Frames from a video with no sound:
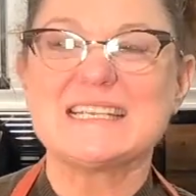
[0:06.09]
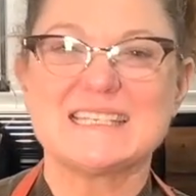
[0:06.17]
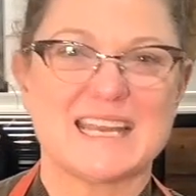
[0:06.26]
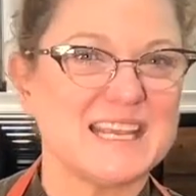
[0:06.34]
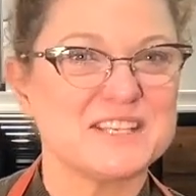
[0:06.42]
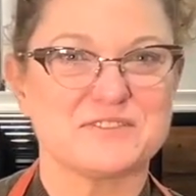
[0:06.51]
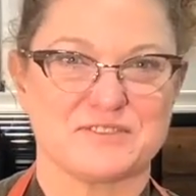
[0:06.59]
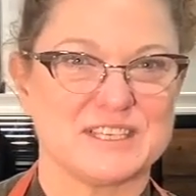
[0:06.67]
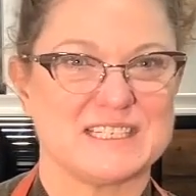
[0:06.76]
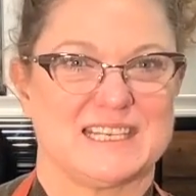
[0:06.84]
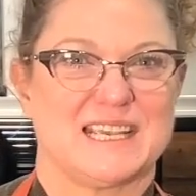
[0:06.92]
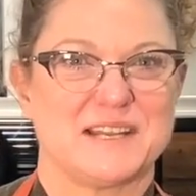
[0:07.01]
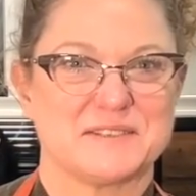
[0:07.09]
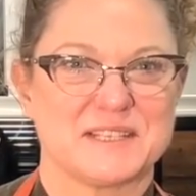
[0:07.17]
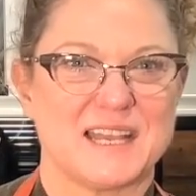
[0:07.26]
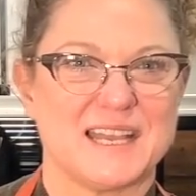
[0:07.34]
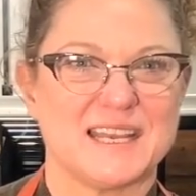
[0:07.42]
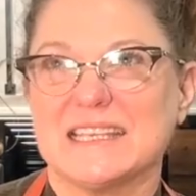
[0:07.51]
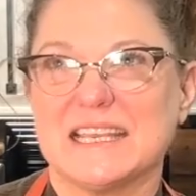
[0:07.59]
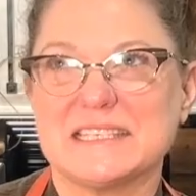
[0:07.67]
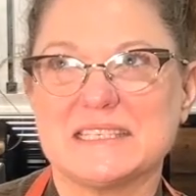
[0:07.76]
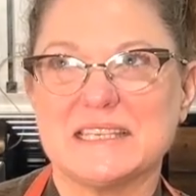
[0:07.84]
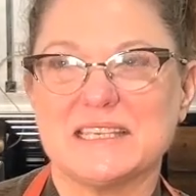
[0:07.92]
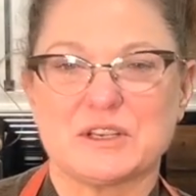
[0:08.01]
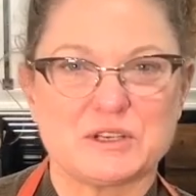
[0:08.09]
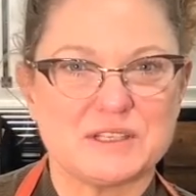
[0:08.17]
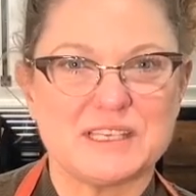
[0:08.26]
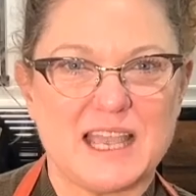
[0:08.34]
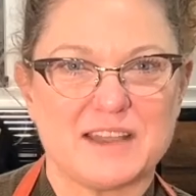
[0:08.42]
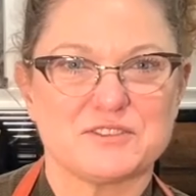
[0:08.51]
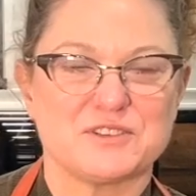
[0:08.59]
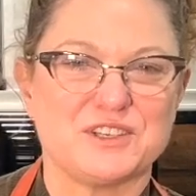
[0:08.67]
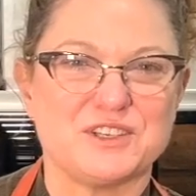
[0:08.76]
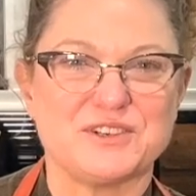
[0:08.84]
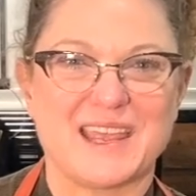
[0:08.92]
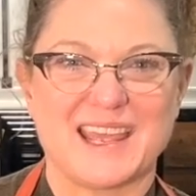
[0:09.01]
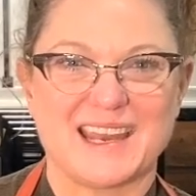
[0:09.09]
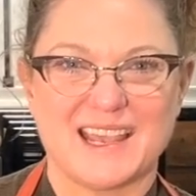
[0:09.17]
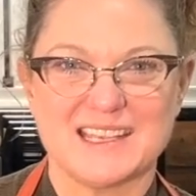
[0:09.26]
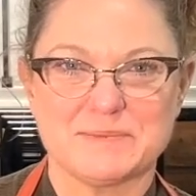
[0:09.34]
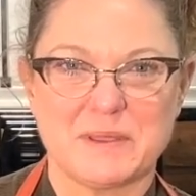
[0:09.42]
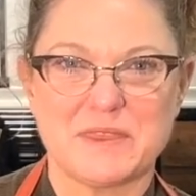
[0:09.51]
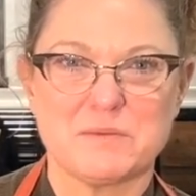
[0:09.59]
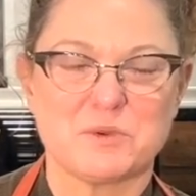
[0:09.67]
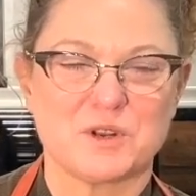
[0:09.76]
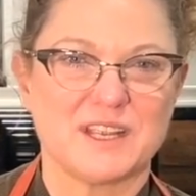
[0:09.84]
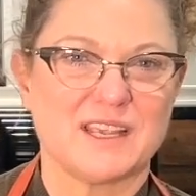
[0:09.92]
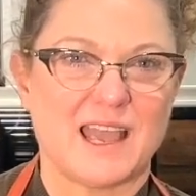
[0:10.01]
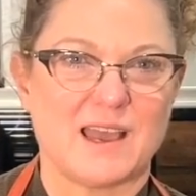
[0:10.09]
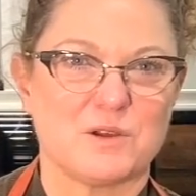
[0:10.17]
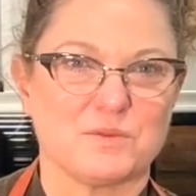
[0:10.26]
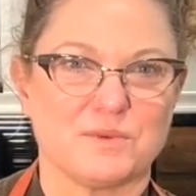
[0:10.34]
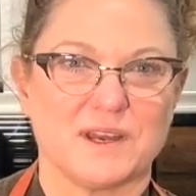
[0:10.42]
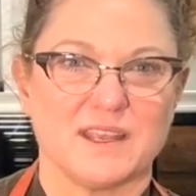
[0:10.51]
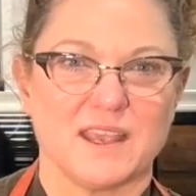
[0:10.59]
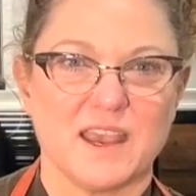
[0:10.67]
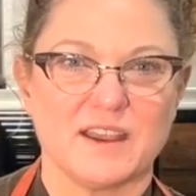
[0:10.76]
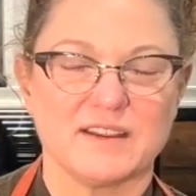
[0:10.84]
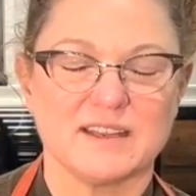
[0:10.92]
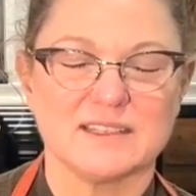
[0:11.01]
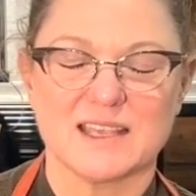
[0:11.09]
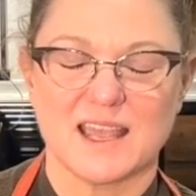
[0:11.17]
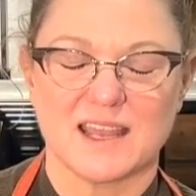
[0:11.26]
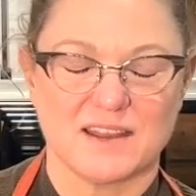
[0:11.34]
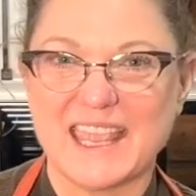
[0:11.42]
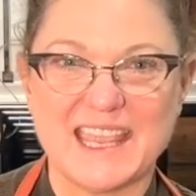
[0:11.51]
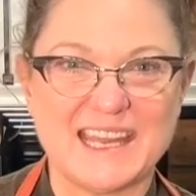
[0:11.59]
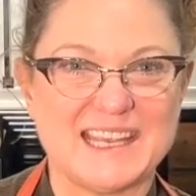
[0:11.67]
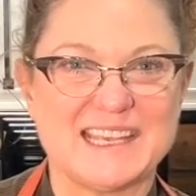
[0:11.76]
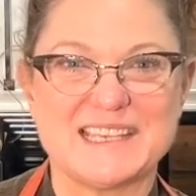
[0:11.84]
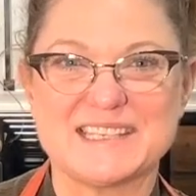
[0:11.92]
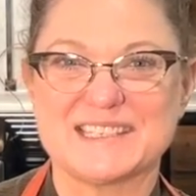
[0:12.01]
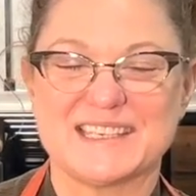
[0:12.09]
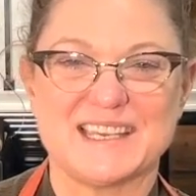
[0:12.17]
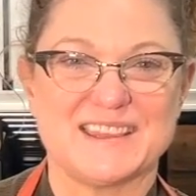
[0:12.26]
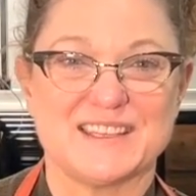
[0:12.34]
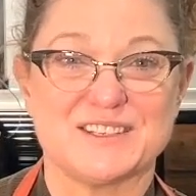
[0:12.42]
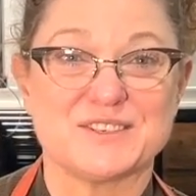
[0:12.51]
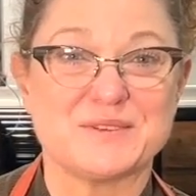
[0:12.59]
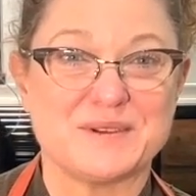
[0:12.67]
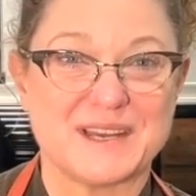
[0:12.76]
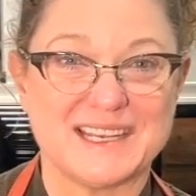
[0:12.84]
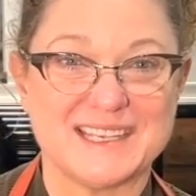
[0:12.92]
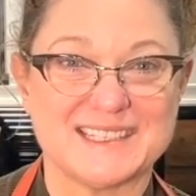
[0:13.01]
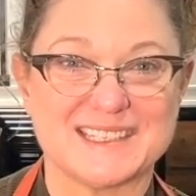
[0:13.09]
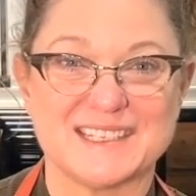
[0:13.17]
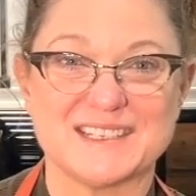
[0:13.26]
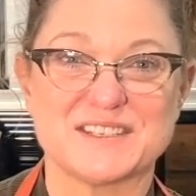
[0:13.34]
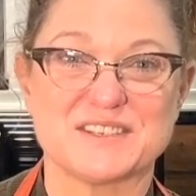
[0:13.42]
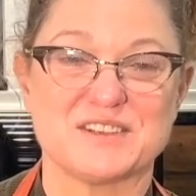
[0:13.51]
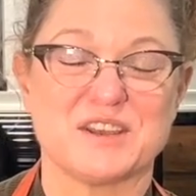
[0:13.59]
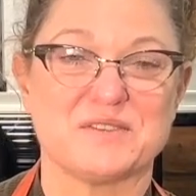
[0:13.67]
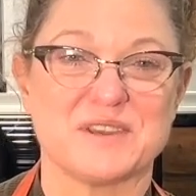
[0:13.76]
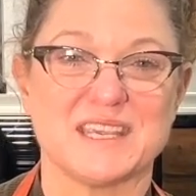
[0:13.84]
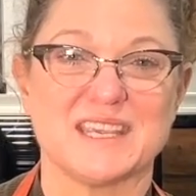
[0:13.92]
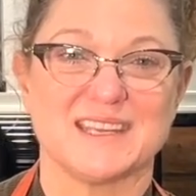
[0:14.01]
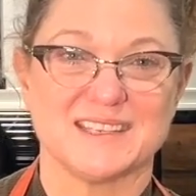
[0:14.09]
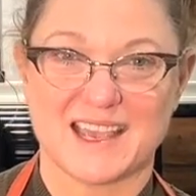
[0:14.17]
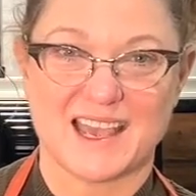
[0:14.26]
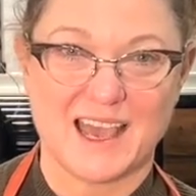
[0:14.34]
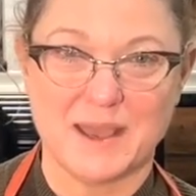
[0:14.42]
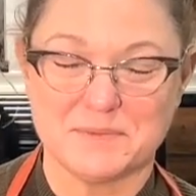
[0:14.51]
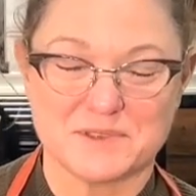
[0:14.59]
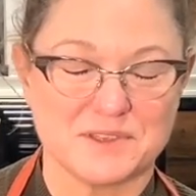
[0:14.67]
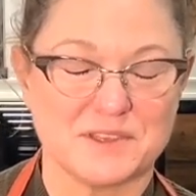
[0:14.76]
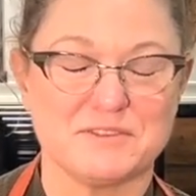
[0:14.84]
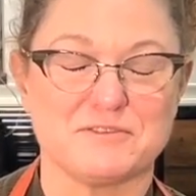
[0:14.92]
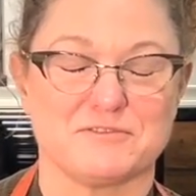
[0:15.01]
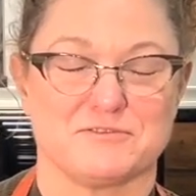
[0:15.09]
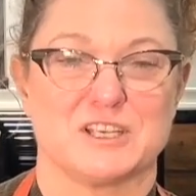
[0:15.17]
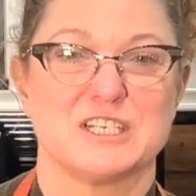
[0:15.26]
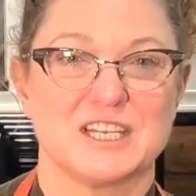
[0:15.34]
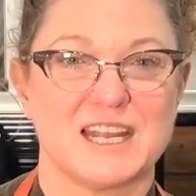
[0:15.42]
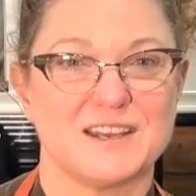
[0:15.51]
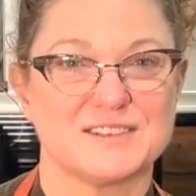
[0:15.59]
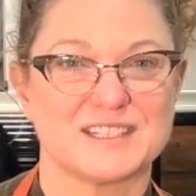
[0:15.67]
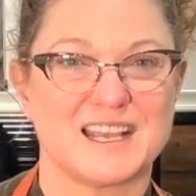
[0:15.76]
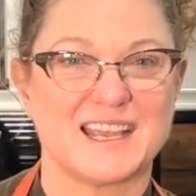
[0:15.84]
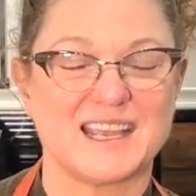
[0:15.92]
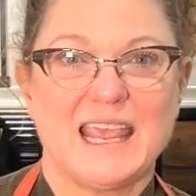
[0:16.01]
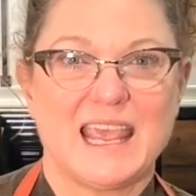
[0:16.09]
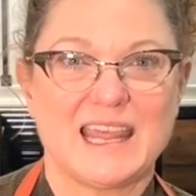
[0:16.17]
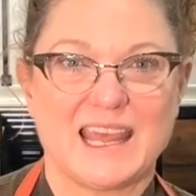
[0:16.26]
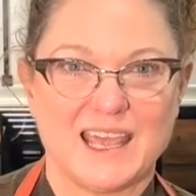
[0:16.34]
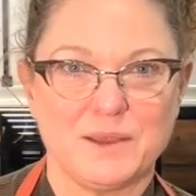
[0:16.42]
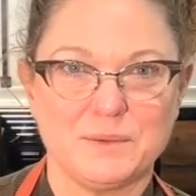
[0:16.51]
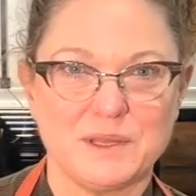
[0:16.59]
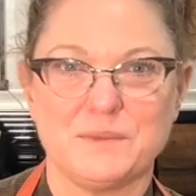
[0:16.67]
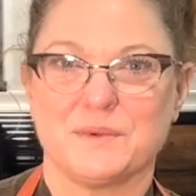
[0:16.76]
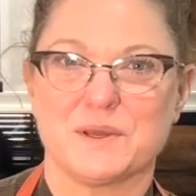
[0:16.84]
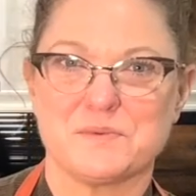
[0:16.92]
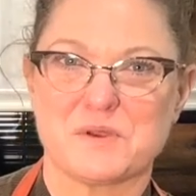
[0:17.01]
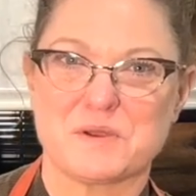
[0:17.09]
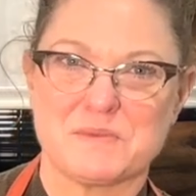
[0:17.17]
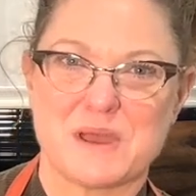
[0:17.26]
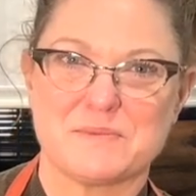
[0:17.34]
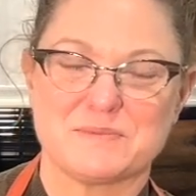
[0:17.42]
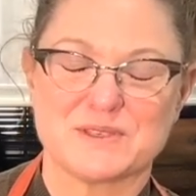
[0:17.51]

Today's freezing outside. It's the early afternoon and I spent the morning out running errands and it is in the 20s, it is snowing, it is absolutely frigid outside and I really want to warm up.